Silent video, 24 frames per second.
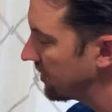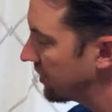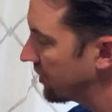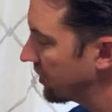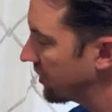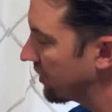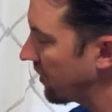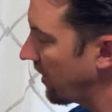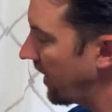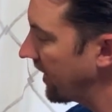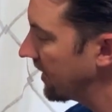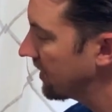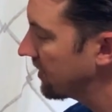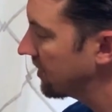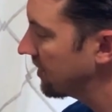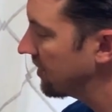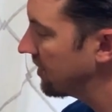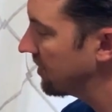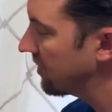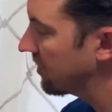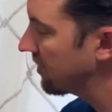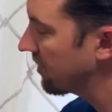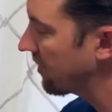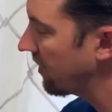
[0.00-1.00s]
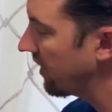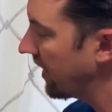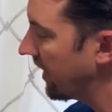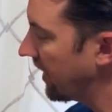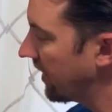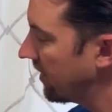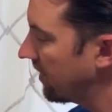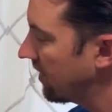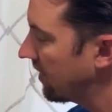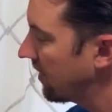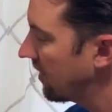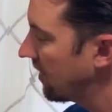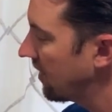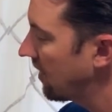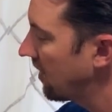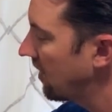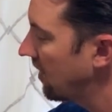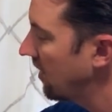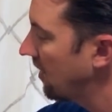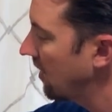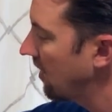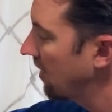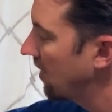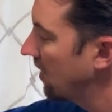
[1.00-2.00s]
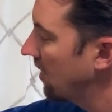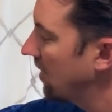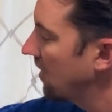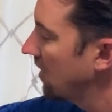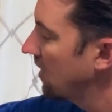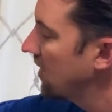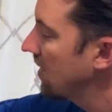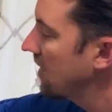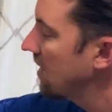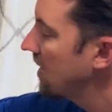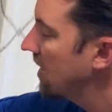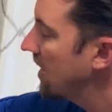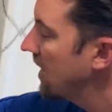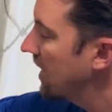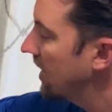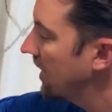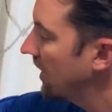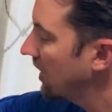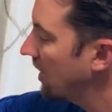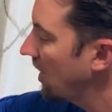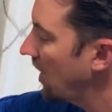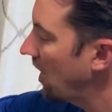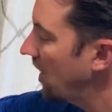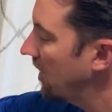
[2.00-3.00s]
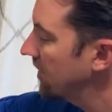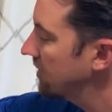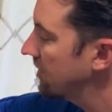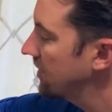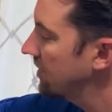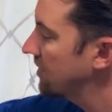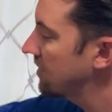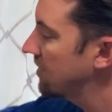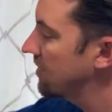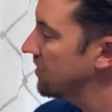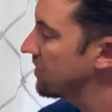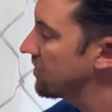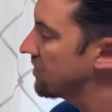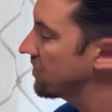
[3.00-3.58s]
strikes the string and it causes the